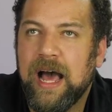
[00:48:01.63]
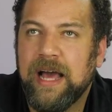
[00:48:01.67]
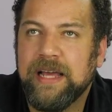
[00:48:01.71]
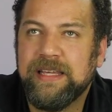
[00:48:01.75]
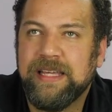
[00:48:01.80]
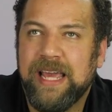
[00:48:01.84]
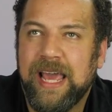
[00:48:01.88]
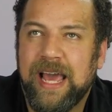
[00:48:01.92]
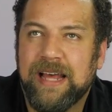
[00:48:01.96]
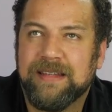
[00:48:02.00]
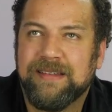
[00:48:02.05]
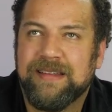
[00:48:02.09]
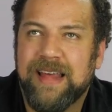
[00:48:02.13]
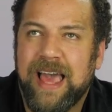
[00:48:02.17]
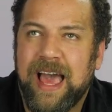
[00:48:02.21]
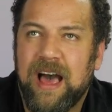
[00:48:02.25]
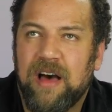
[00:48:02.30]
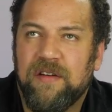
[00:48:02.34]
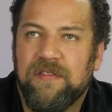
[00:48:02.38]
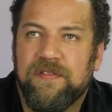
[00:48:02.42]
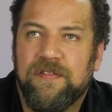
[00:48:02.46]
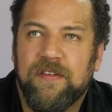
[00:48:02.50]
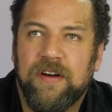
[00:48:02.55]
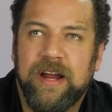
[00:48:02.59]
Yes,
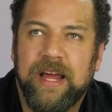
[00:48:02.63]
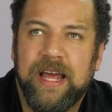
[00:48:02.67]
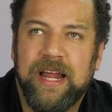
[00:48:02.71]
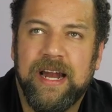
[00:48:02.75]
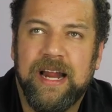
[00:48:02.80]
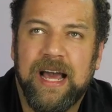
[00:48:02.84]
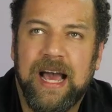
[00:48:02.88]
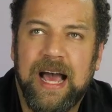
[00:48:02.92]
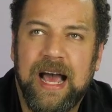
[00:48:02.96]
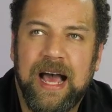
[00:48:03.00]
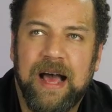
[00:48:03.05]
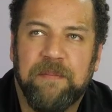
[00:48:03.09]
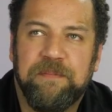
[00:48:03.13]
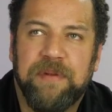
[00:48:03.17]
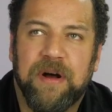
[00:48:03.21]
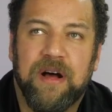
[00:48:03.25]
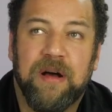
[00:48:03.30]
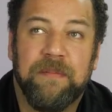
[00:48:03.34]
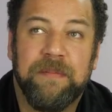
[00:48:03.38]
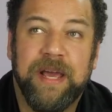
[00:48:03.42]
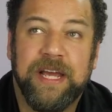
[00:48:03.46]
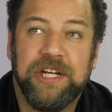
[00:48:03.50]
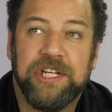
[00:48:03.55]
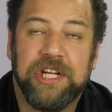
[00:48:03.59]
Alfred,
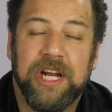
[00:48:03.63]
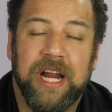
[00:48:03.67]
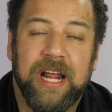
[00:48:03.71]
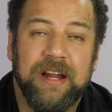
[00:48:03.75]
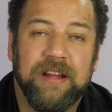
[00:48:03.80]
PalmAgent and